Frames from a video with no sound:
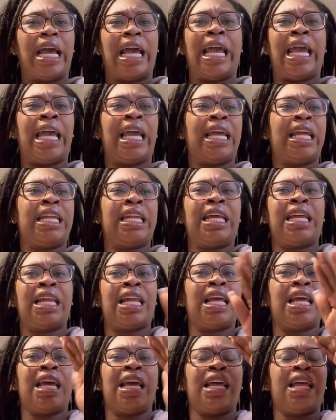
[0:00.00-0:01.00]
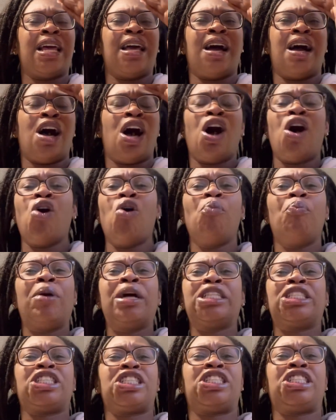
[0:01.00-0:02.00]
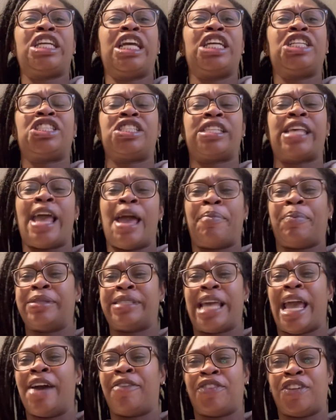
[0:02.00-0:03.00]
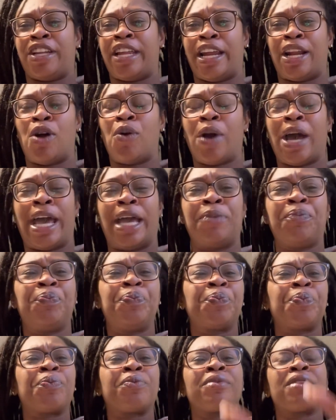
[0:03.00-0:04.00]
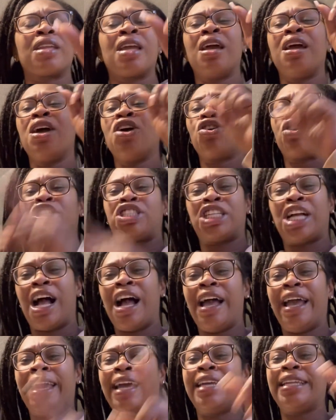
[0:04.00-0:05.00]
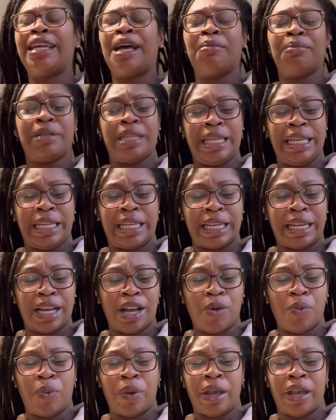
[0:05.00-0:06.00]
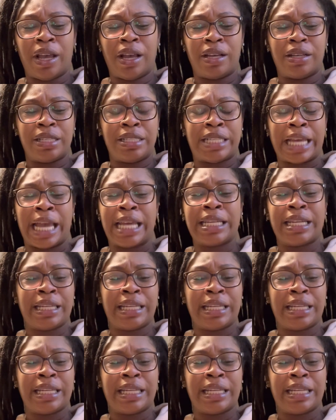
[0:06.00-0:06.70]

And then a whole bunch of shit just happens after that, okay? Chrisean end up linking up with Jaidyn